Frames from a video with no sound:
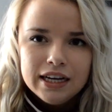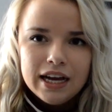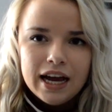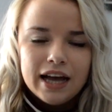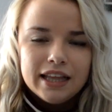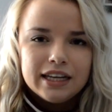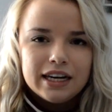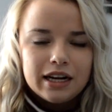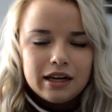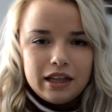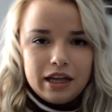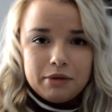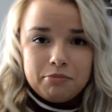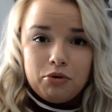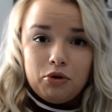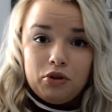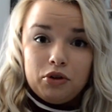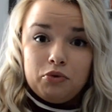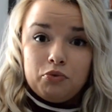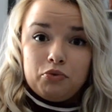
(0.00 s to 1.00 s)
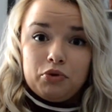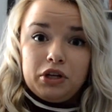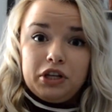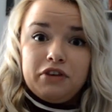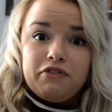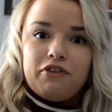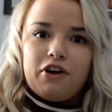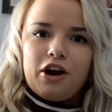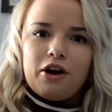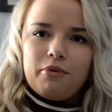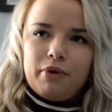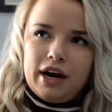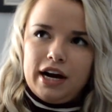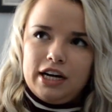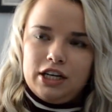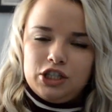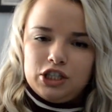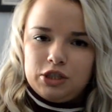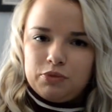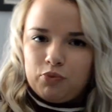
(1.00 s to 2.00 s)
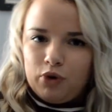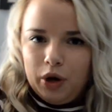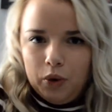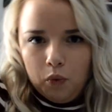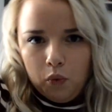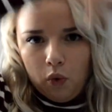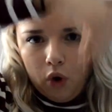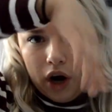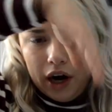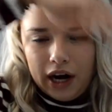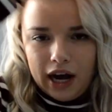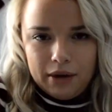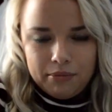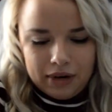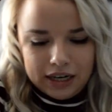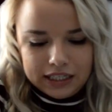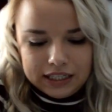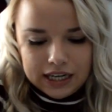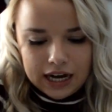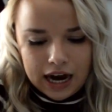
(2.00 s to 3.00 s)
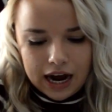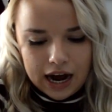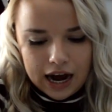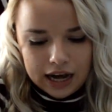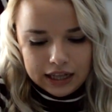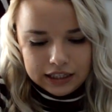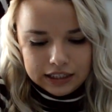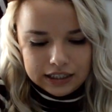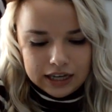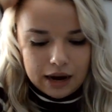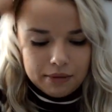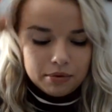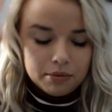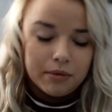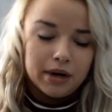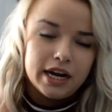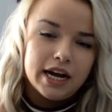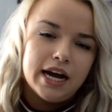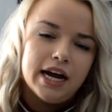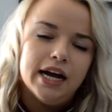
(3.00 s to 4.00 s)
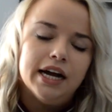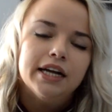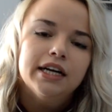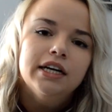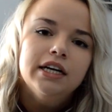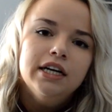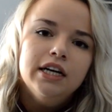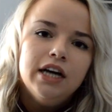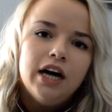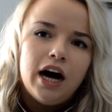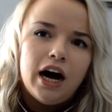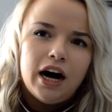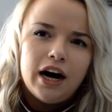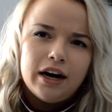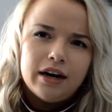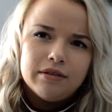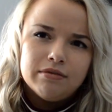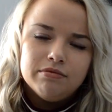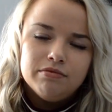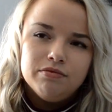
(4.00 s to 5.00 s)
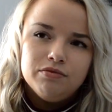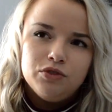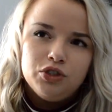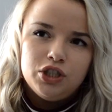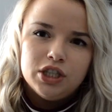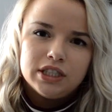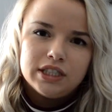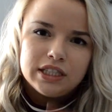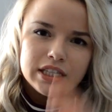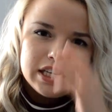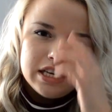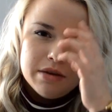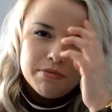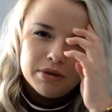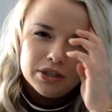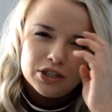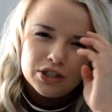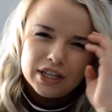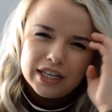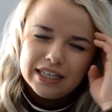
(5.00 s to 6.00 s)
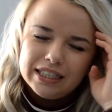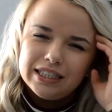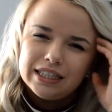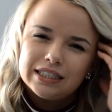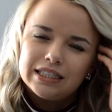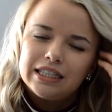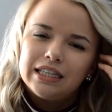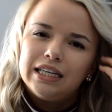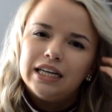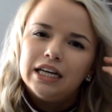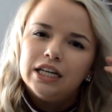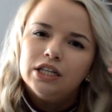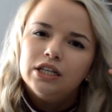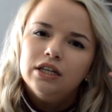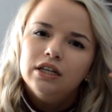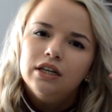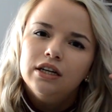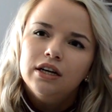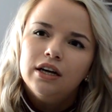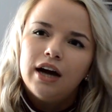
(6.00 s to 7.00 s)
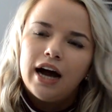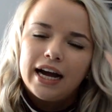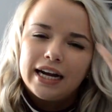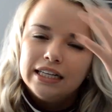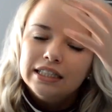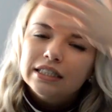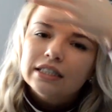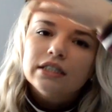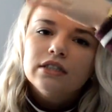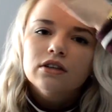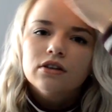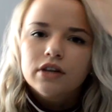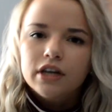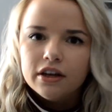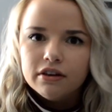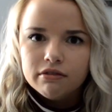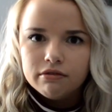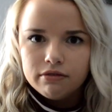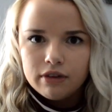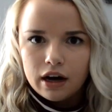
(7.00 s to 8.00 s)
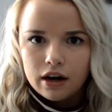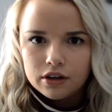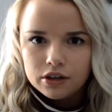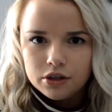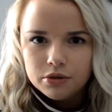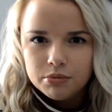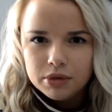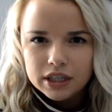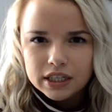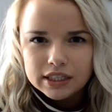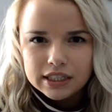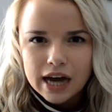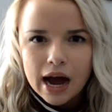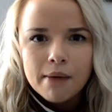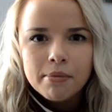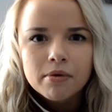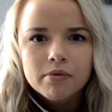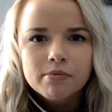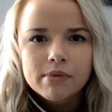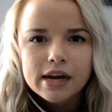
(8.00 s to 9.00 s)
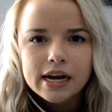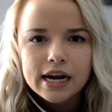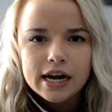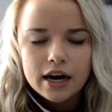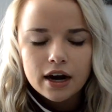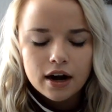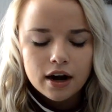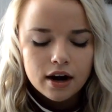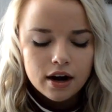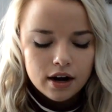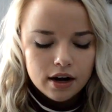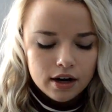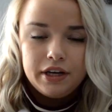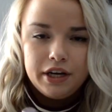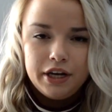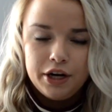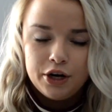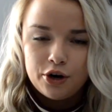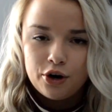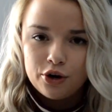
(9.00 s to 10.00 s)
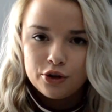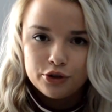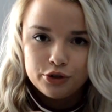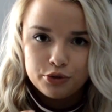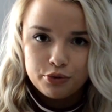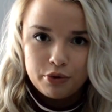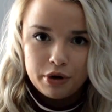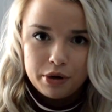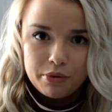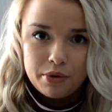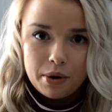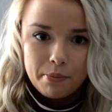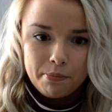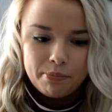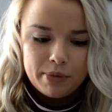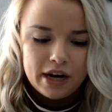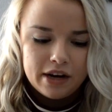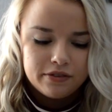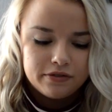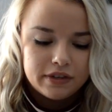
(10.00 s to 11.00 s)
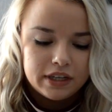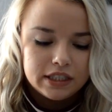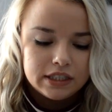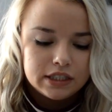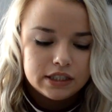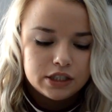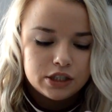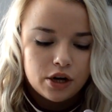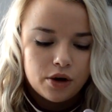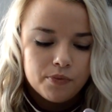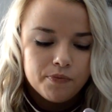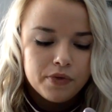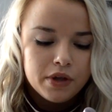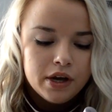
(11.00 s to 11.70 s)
and then I like pull it really far away and just spray one on my on the top of my head, just to keep it so that it doesn't get, I can still get volume in the top of my hair. Here are the 21 benefits. So,